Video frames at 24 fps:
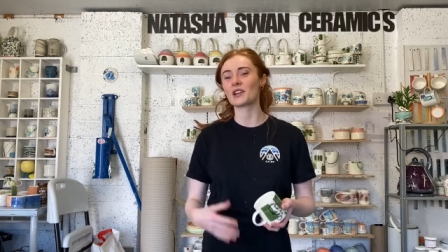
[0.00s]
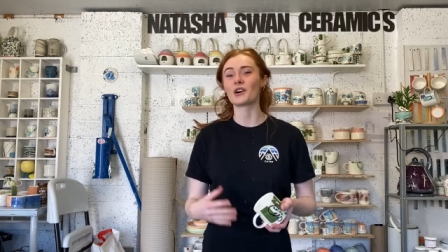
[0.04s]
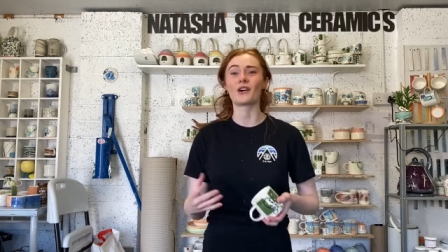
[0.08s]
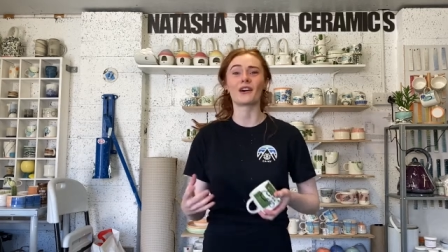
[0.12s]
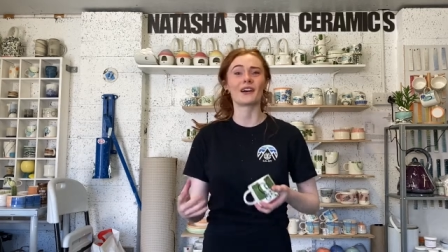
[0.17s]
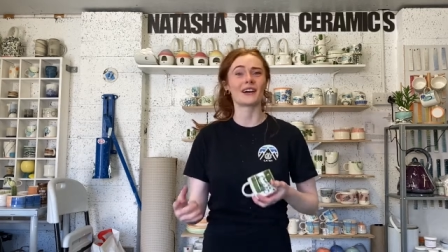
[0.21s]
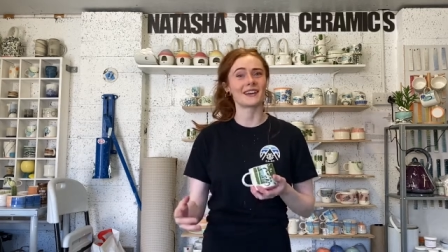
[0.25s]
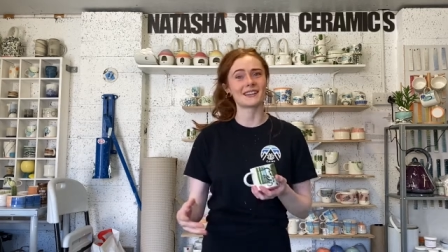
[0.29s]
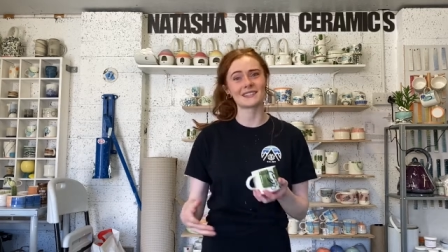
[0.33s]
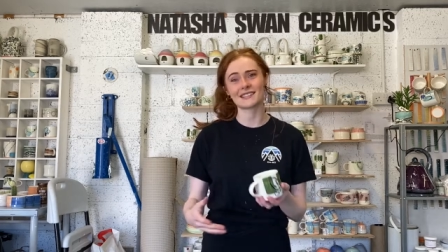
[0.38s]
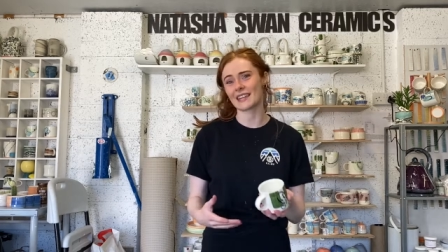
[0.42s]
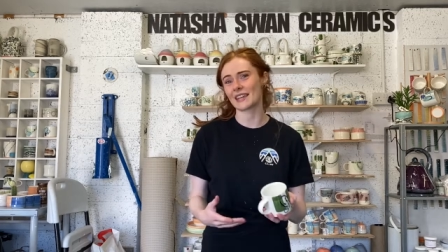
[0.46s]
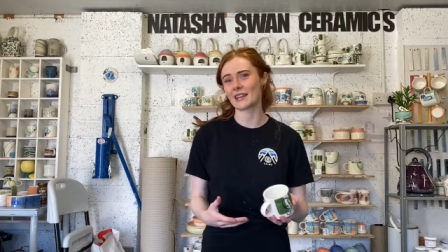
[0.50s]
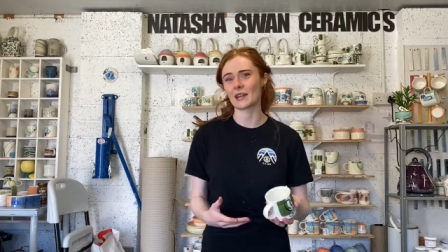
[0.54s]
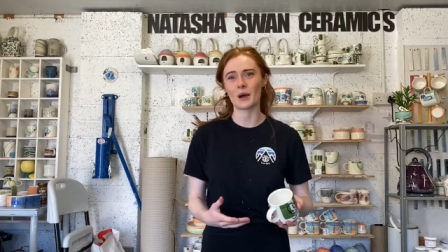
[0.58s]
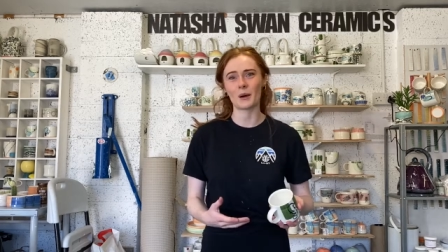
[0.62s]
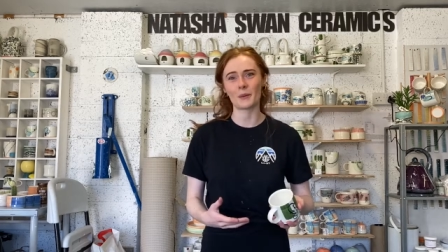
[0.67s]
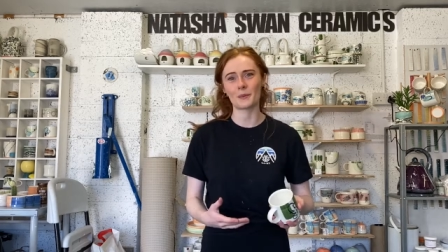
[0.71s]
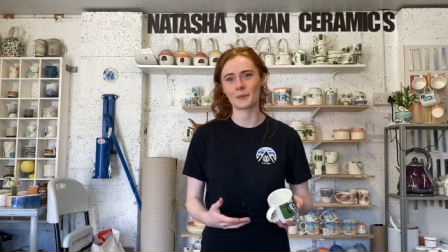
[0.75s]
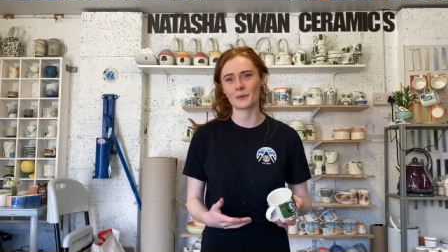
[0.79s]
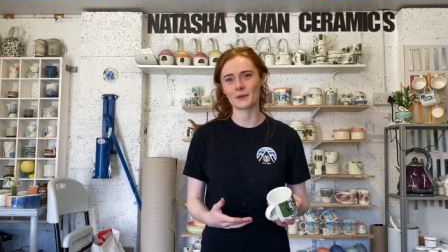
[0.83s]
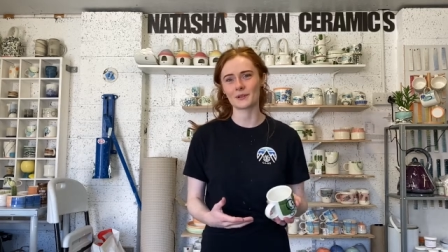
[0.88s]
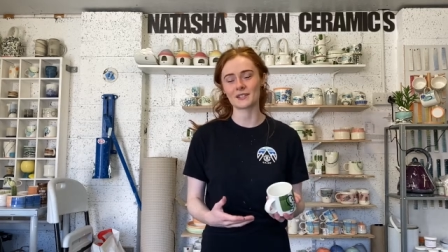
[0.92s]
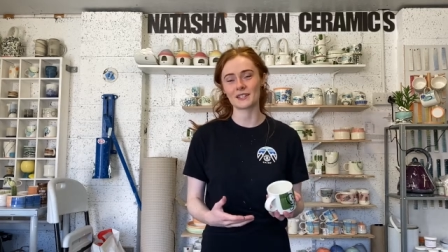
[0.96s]
how I set up
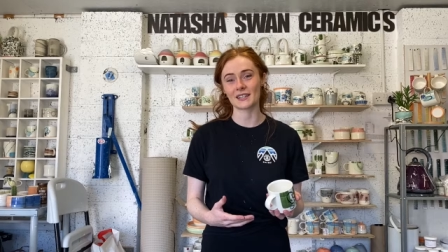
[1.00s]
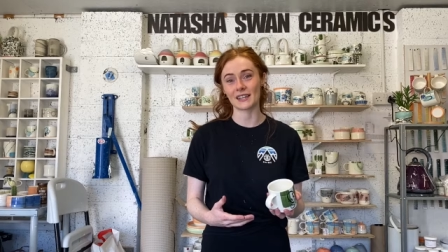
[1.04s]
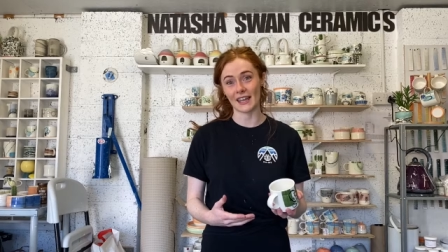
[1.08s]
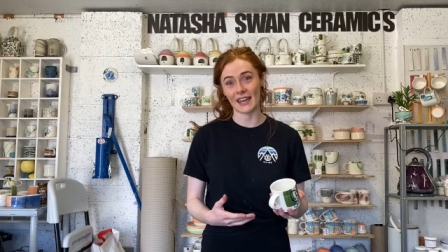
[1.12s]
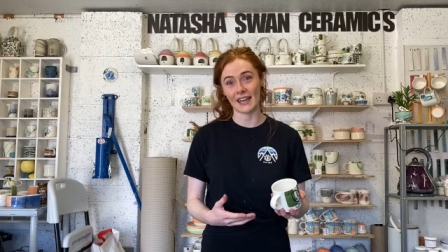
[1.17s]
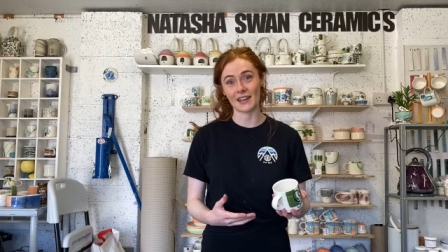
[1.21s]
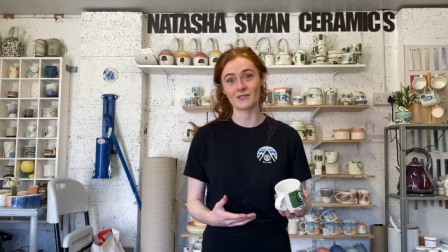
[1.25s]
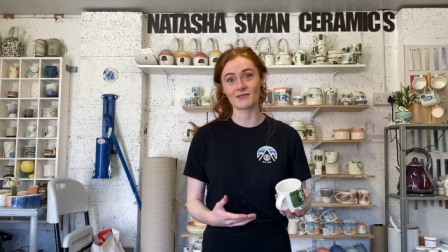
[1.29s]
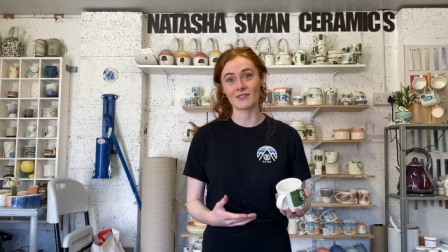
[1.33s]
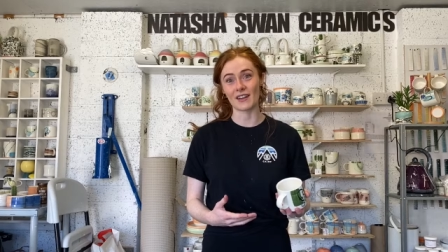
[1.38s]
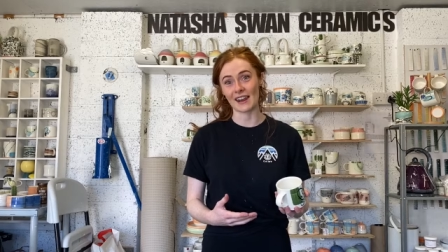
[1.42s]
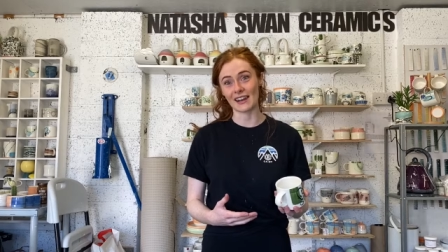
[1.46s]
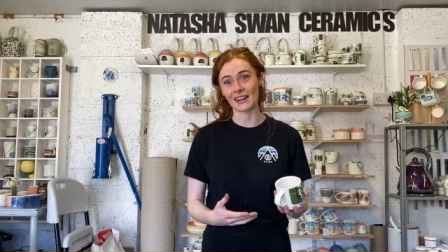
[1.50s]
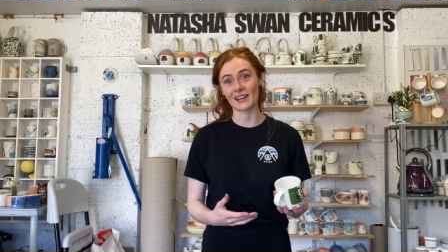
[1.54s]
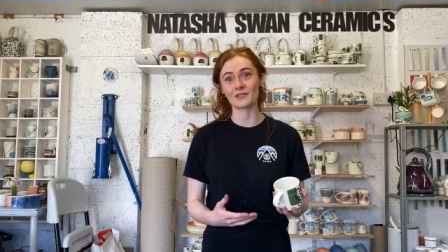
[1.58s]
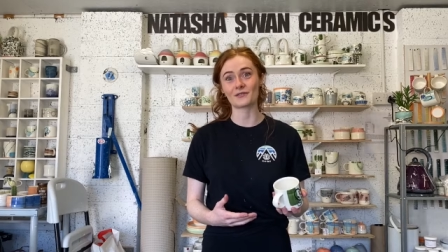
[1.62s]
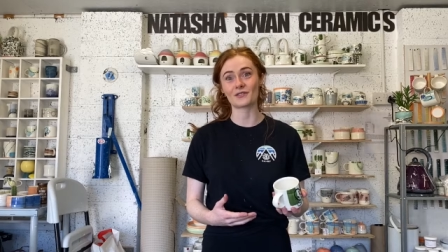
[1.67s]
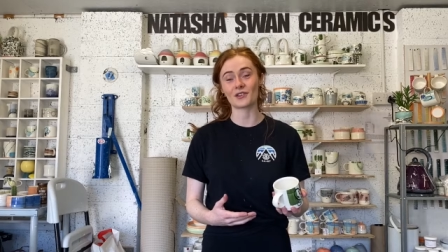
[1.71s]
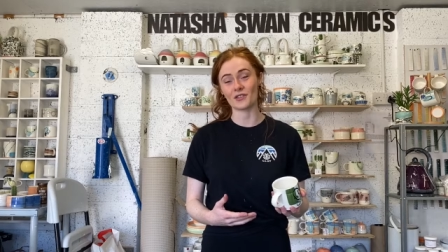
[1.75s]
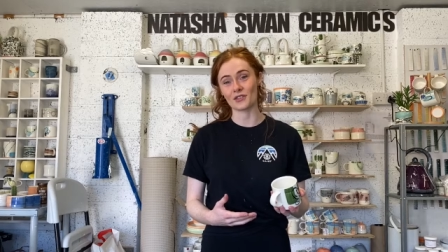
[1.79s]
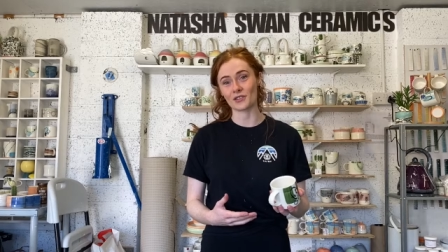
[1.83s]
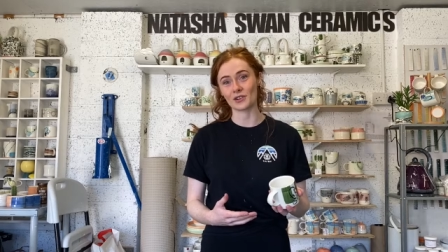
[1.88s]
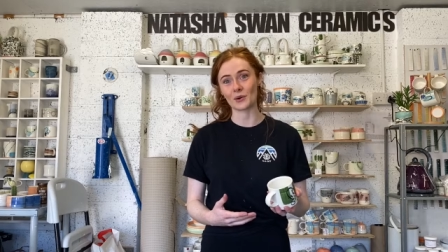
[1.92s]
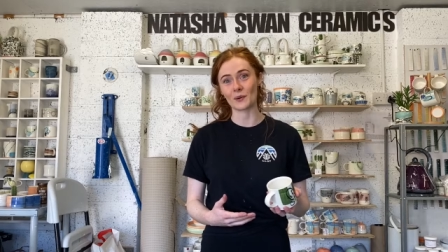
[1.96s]
to get ready for
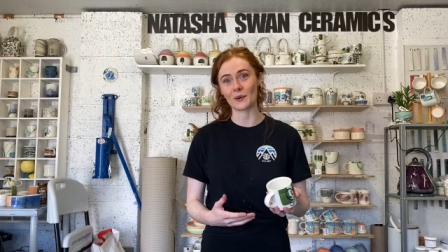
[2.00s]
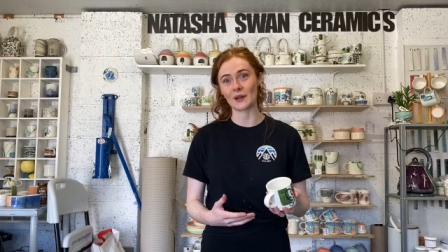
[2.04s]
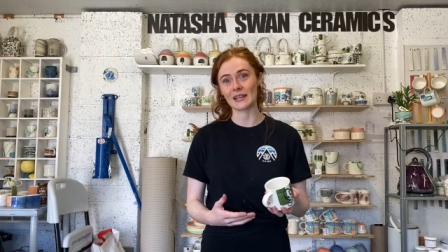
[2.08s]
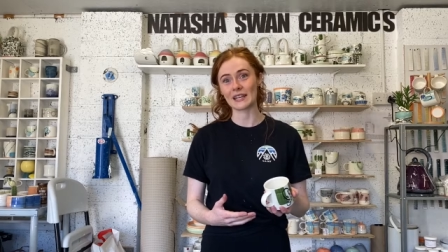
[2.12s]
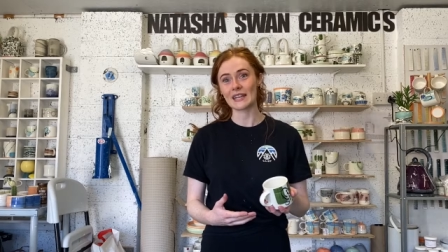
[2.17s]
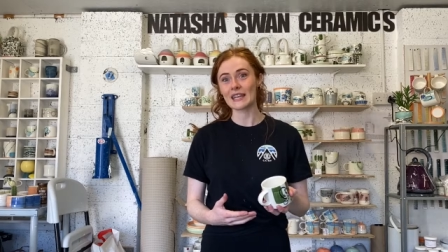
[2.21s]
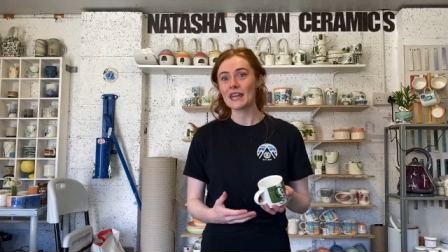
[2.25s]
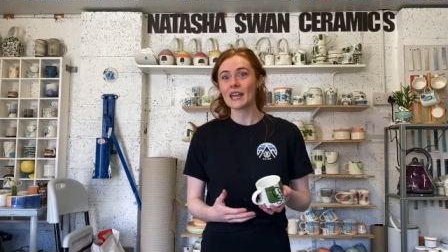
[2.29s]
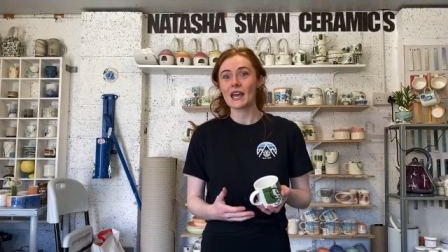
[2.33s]
throw-in.